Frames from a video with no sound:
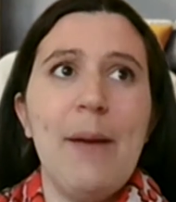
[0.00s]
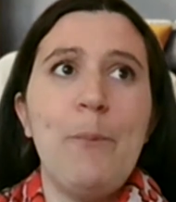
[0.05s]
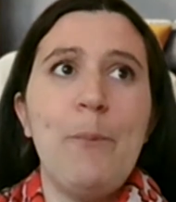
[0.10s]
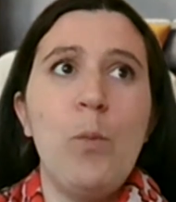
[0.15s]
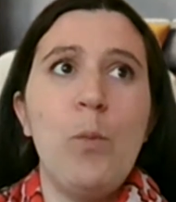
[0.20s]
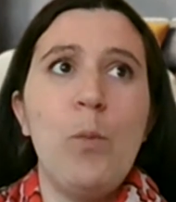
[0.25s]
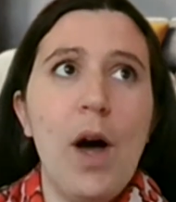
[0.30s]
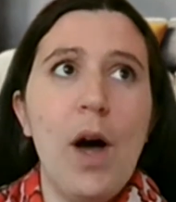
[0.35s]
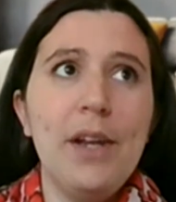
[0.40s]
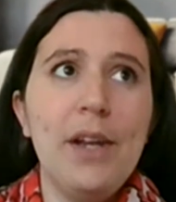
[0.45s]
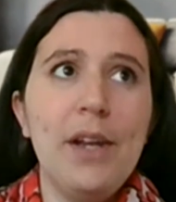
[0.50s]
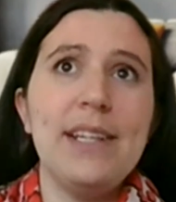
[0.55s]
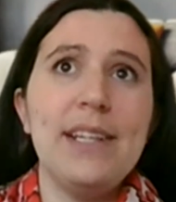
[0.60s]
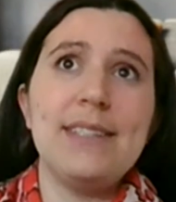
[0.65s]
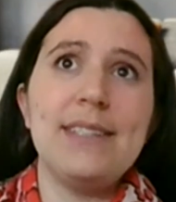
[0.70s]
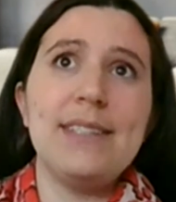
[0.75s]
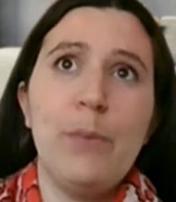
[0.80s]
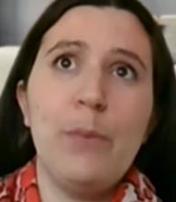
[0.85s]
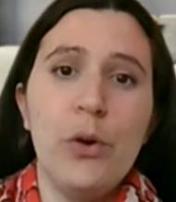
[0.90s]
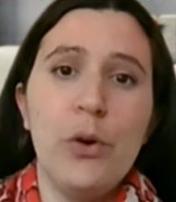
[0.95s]
one,
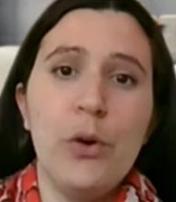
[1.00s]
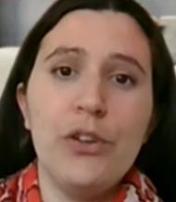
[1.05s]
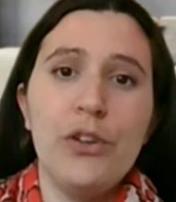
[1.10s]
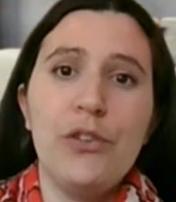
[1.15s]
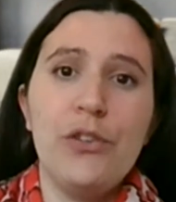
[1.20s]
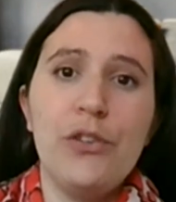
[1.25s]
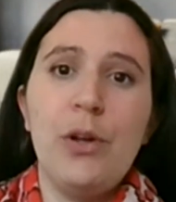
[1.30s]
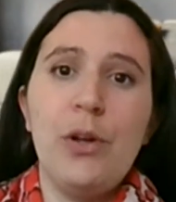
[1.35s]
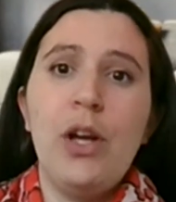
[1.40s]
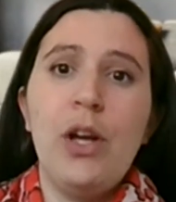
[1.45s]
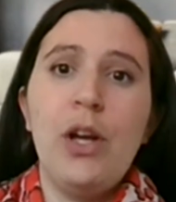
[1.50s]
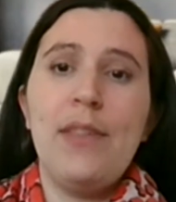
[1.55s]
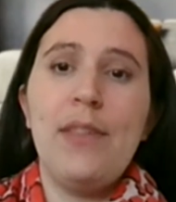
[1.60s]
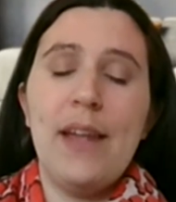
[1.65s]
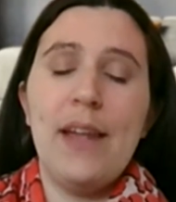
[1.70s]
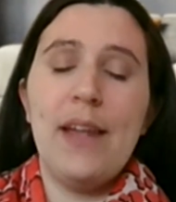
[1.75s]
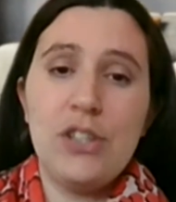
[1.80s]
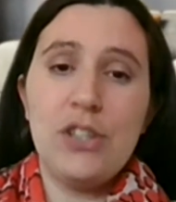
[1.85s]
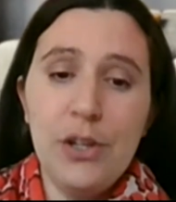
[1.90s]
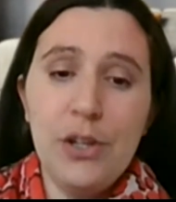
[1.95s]
it's important
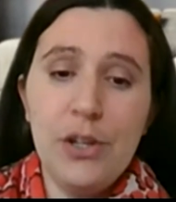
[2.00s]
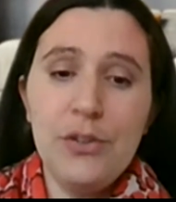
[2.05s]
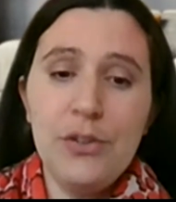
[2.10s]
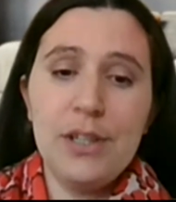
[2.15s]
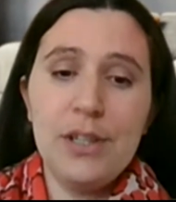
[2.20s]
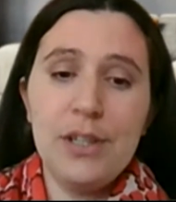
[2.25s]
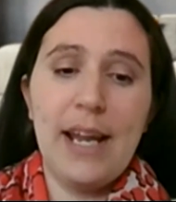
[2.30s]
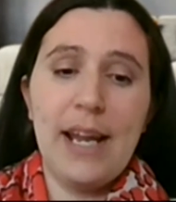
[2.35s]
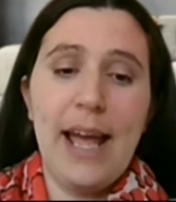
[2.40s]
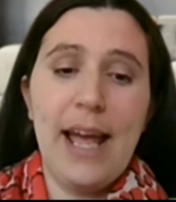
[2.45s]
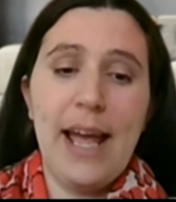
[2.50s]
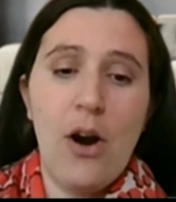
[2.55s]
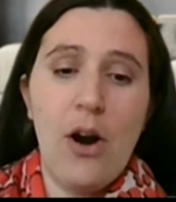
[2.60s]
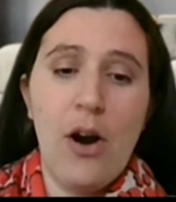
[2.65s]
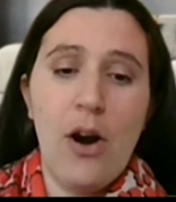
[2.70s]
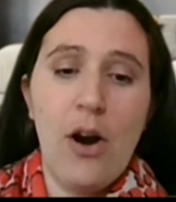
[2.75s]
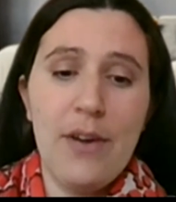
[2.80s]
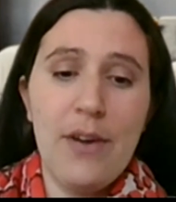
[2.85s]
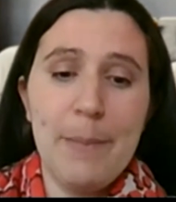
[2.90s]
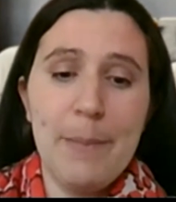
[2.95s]
that children
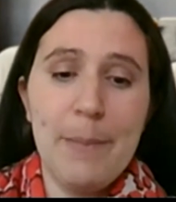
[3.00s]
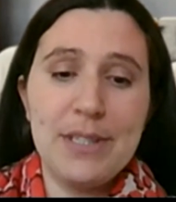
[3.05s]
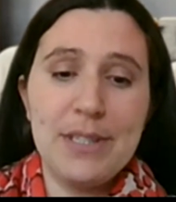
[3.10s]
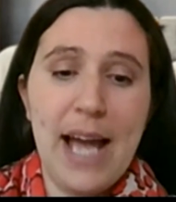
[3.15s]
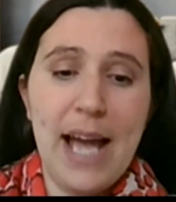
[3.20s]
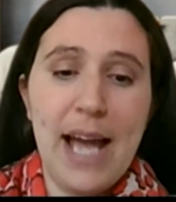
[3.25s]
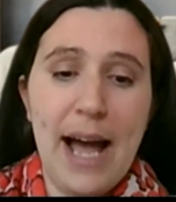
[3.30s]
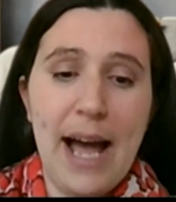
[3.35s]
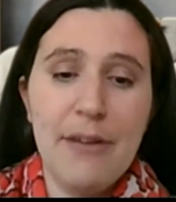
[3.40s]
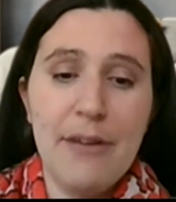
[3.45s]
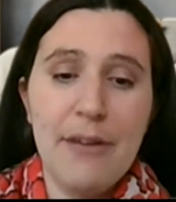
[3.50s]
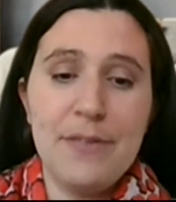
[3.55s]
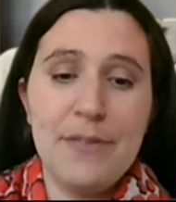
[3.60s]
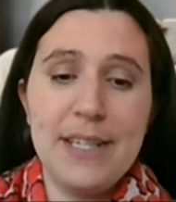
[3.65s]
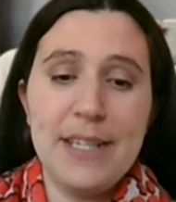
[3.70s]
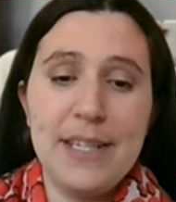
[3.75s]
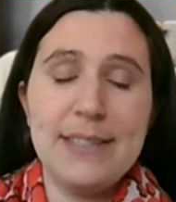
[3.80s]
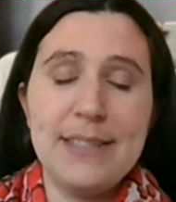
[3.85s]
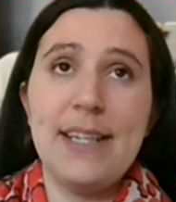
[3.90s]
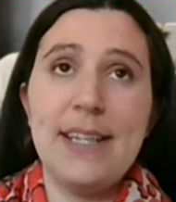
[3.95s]
are able to have
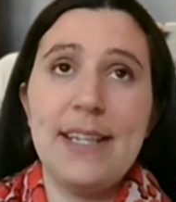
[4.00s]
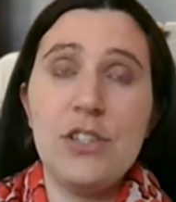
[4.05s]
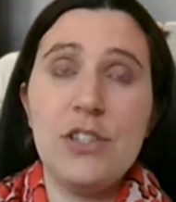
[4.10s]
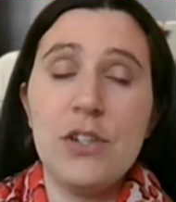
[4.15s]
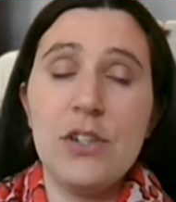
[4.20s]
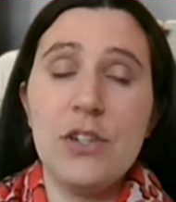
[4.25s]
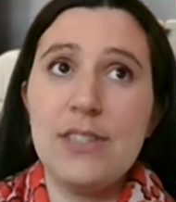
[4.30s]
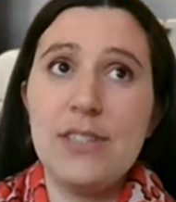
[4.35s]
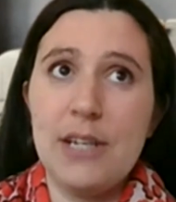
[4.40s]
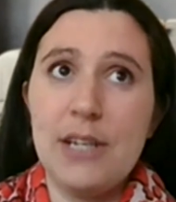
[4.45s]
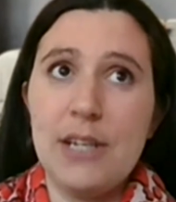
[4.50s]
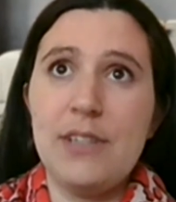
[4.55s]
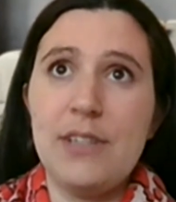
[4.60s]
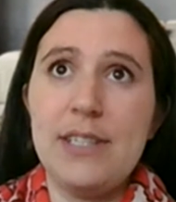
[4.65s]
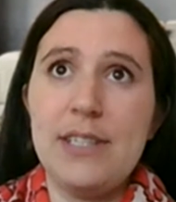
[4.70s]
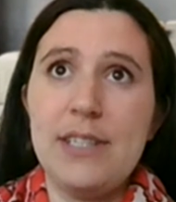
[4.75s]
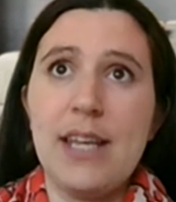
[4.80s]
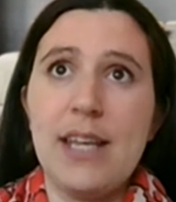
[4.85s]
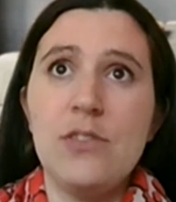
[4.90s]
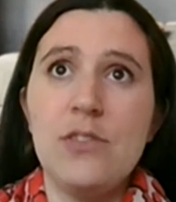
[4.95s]
these digital safety
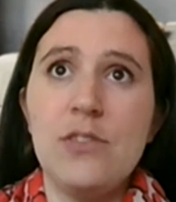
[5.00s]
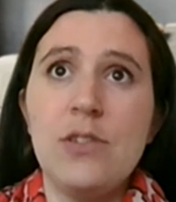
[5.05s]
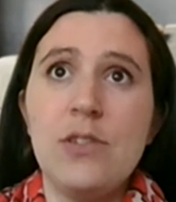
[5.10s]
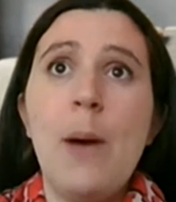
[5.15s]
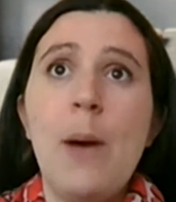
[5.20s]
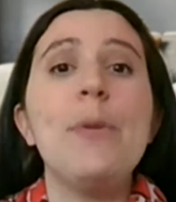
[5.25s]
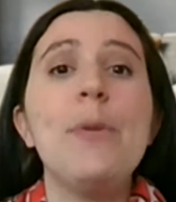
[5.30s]
skills,